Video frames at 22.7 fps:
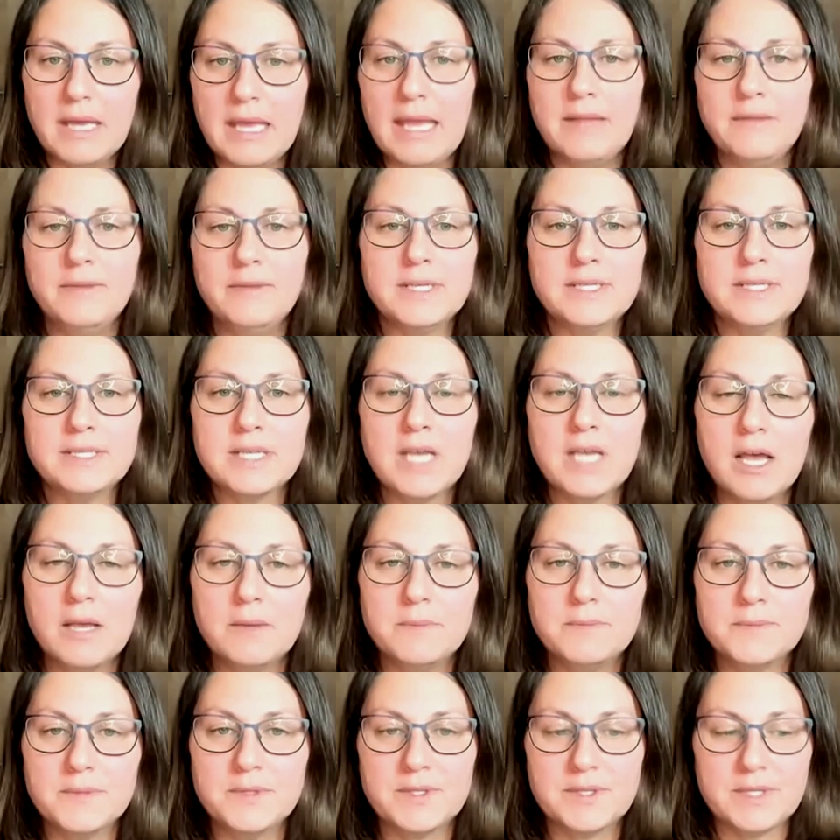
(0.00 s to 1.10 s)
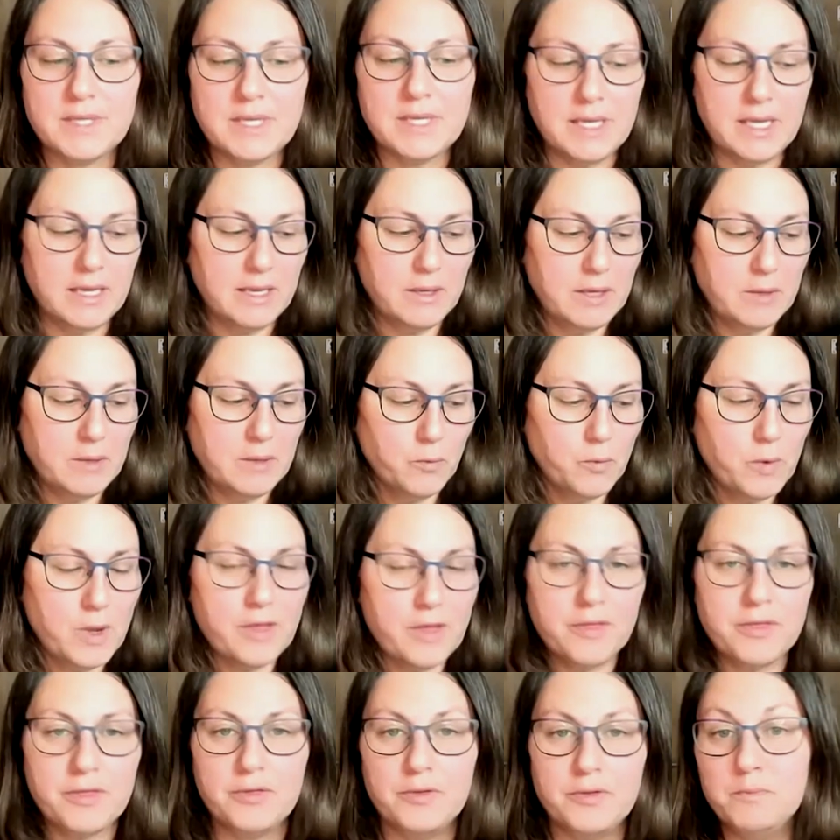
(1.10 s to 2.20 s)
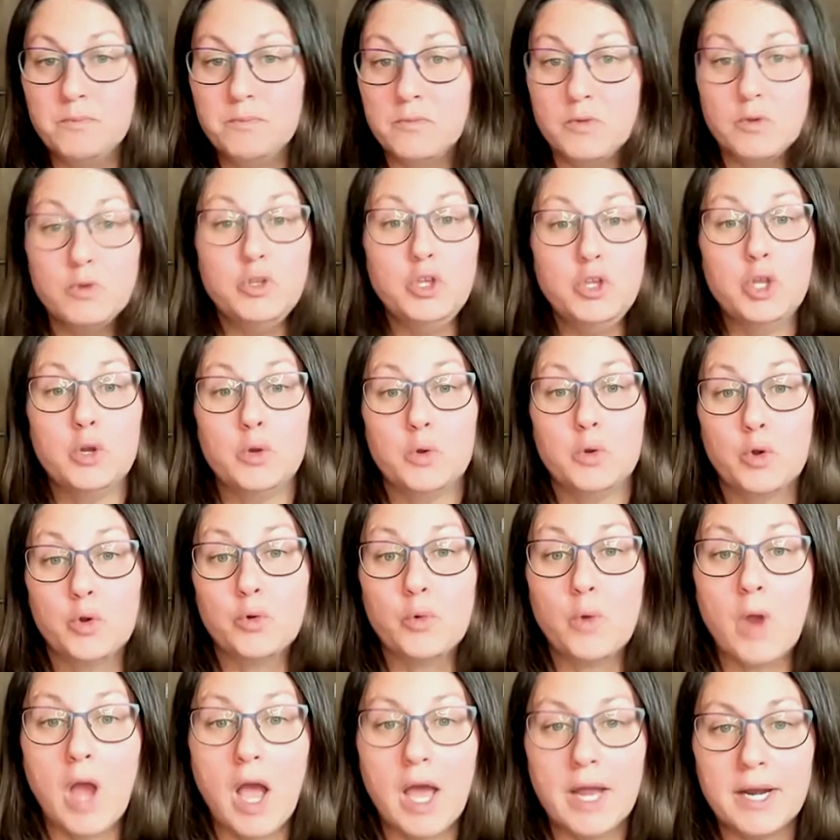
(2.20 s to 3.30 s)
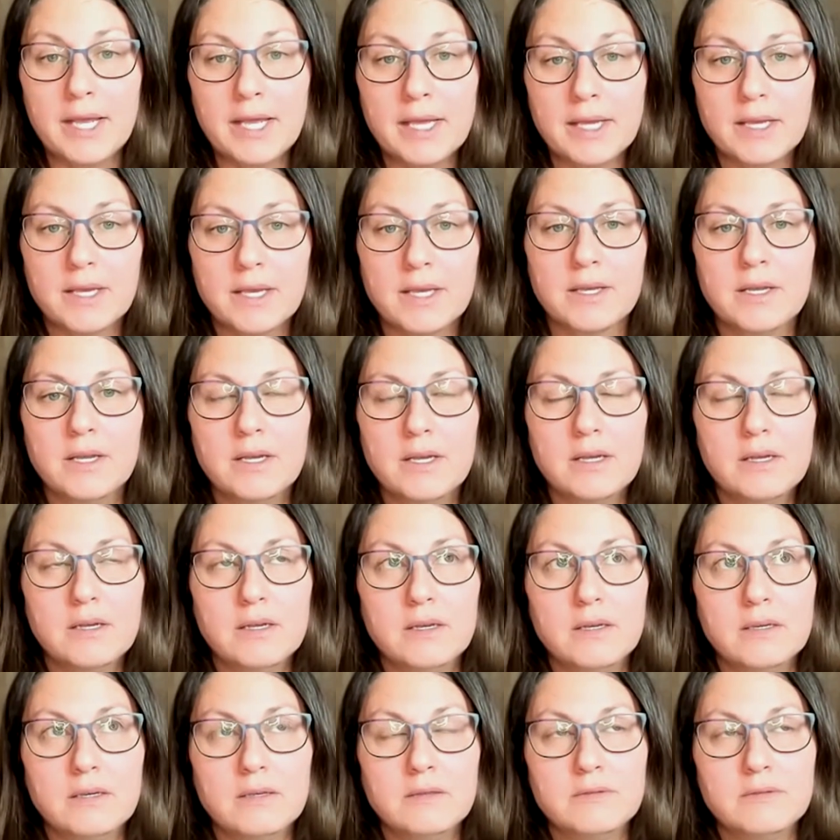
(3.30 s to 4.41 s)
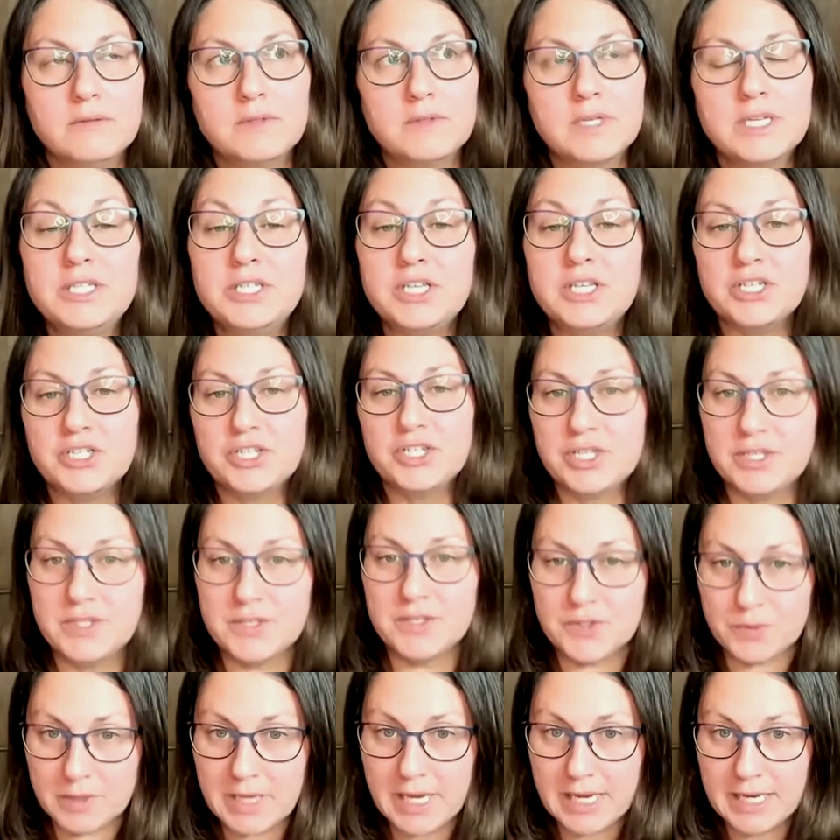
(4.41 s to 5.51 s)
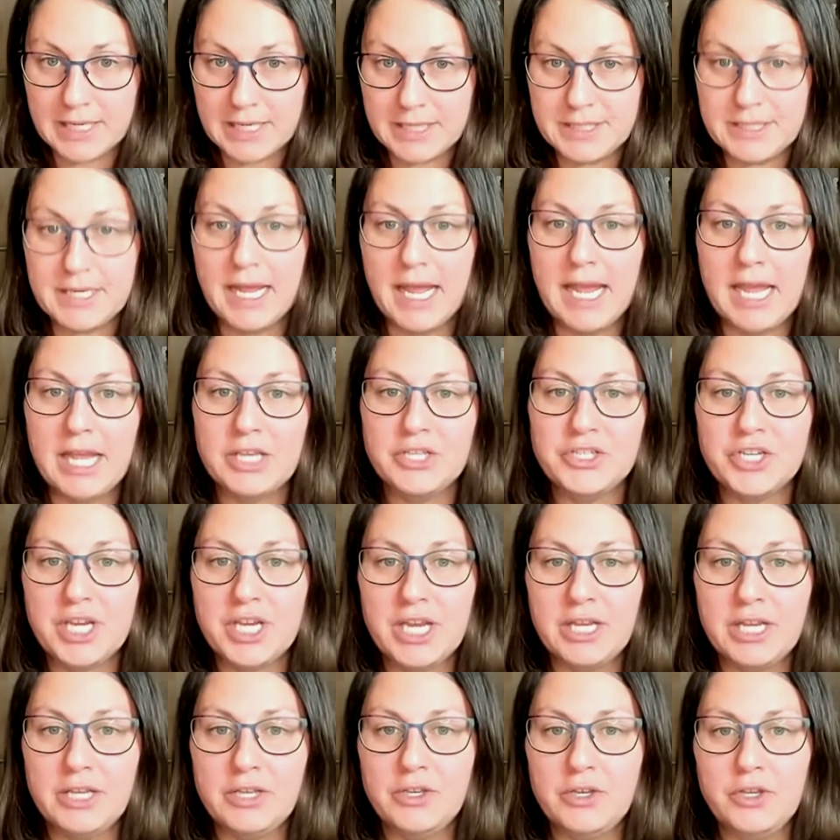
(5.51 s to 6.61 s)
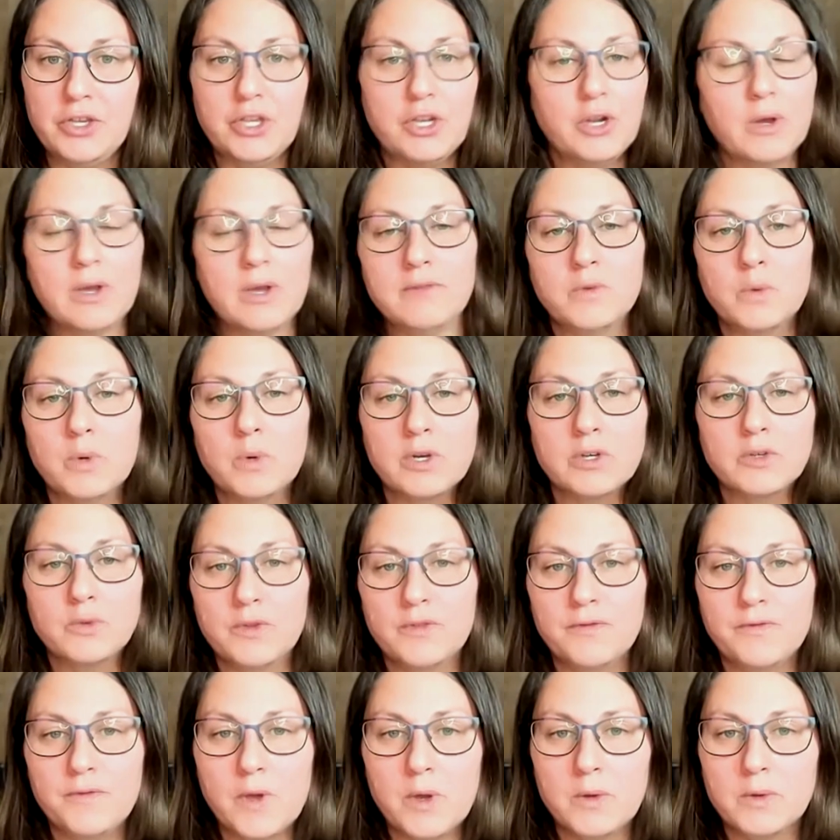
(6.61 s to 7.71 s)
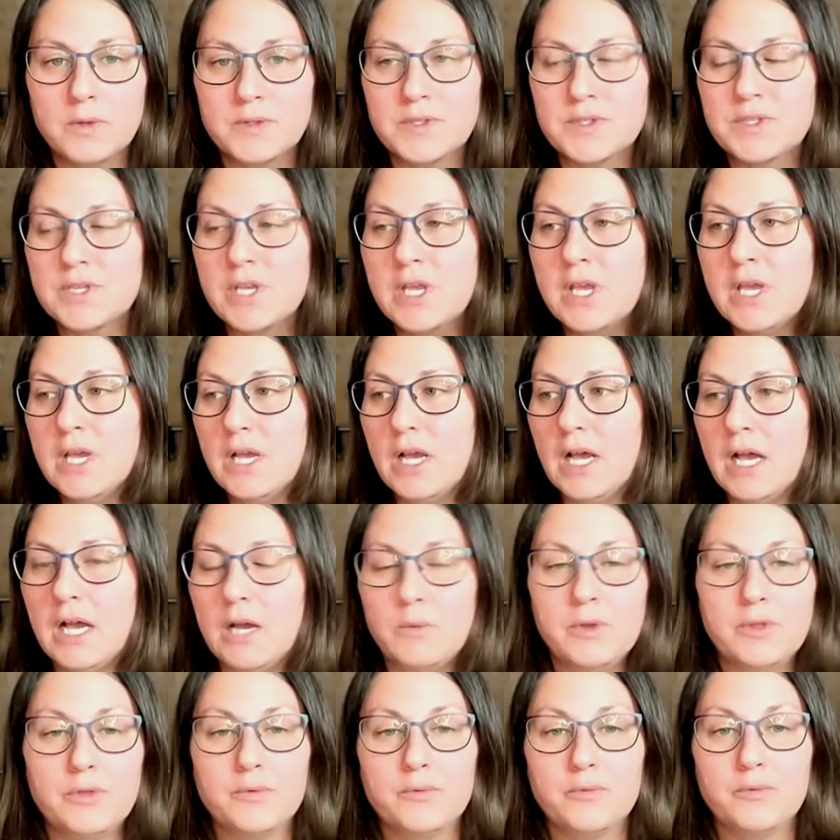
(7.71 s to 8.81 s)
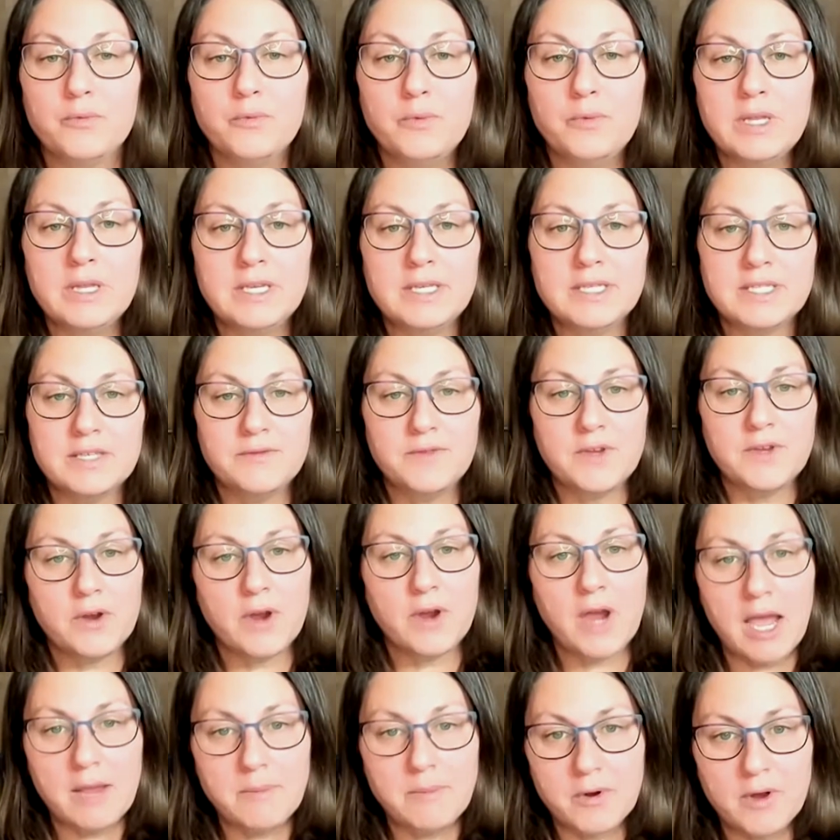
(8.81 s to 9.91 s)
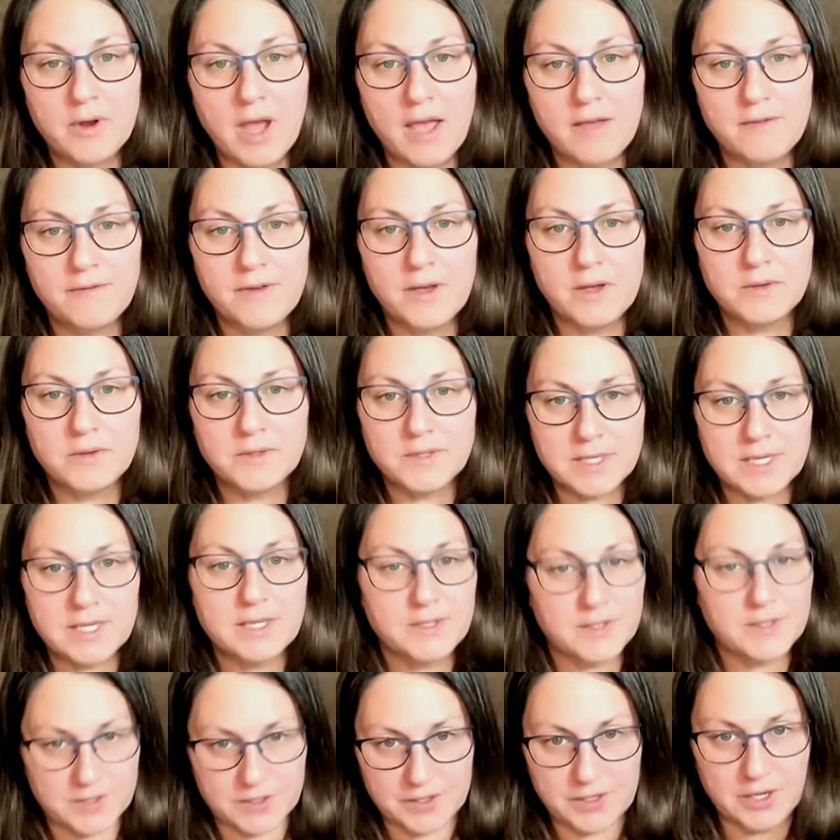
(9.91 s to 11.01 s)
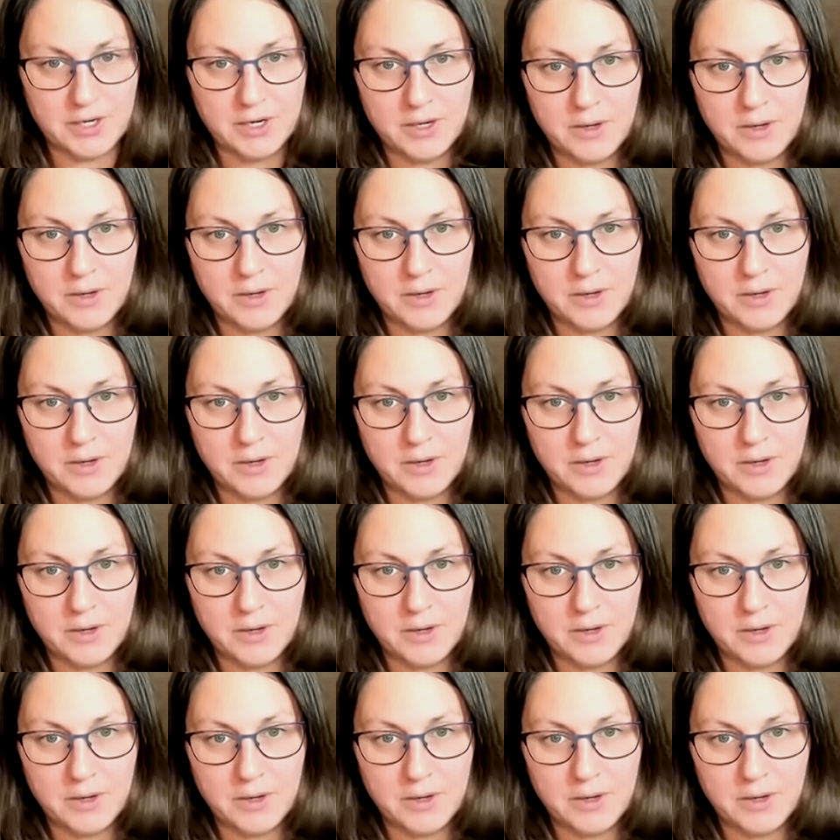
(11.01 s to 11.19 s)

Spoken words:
And this comes with, chronic conditions related to aging. I've worked with folks with really severe hyperkyphosis,